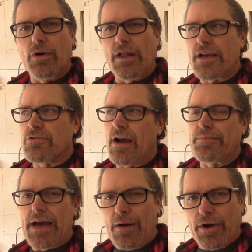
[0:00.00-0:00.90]
While I
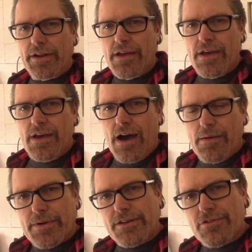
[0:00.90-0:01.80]
grab that one,
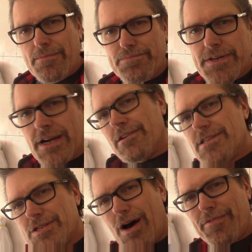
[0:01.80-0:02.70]
I'm going to drop
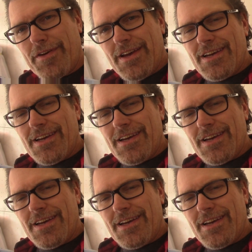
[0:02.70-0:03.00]
Terry's off.